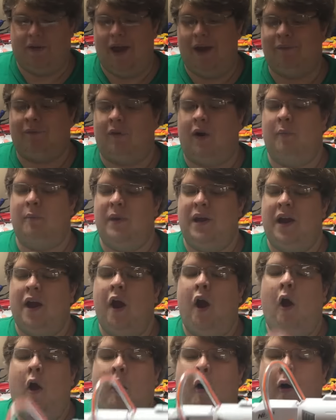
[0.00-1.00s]
that from me.
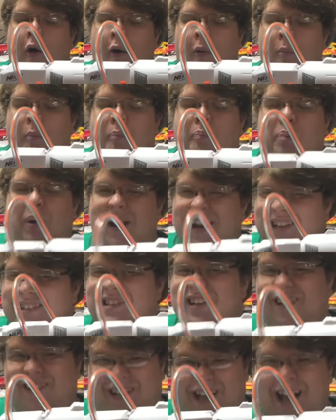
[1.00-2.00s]
But it's
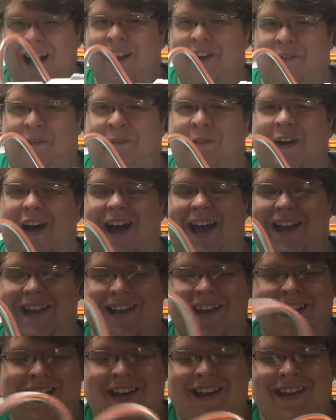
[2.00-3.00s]
a lot of
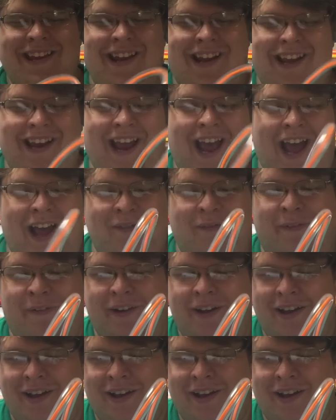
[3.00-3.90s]
fun. You can have